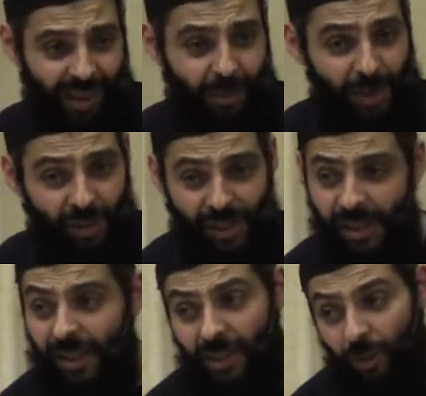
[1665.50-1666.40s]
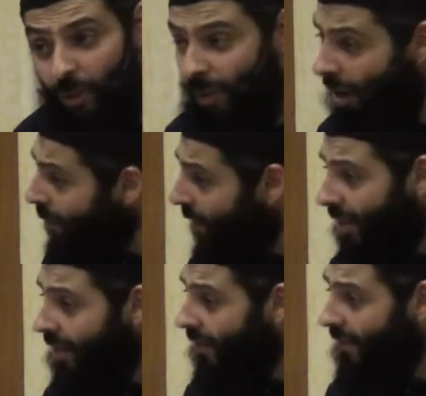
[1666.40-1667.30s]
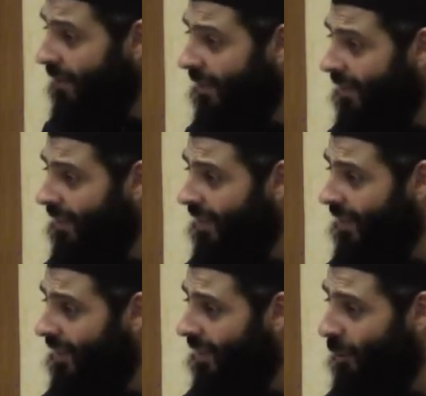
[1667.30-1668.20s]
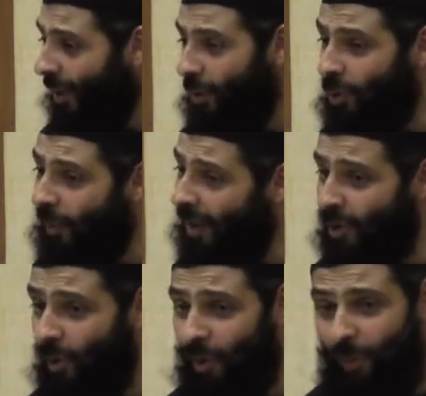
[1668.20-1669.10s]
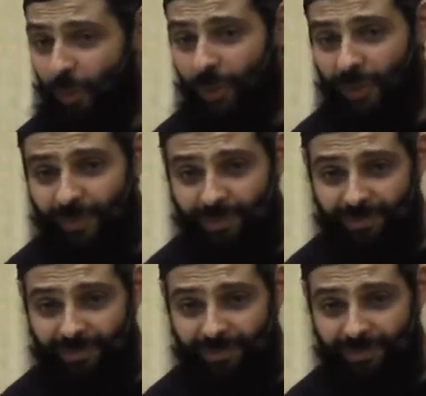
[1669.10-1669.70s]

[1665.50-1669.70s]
I'm suggesting that you do the opposite. Why don't you buy a slower computer?